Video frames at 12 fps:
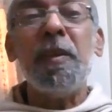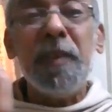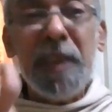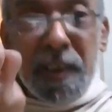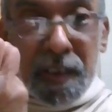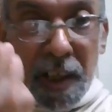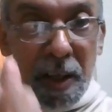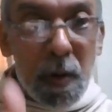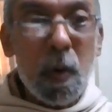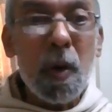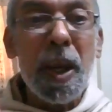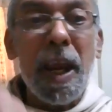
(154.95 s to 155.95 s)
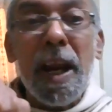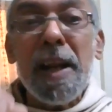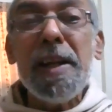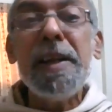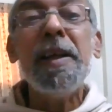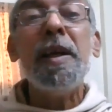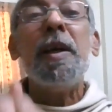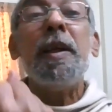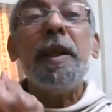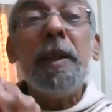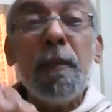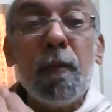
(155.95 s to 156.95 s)
These are held
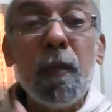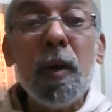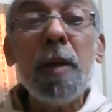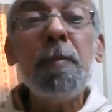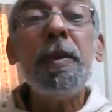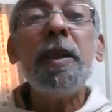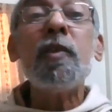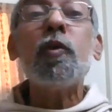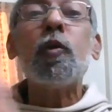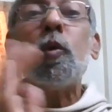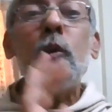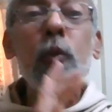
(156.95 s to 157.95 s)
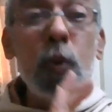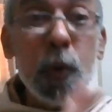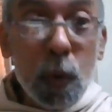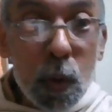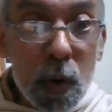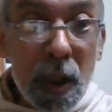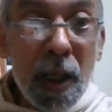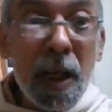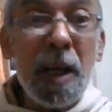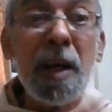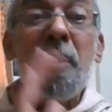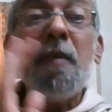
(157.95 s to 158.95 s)
in firmness through
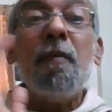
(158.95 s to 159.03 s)
yoga,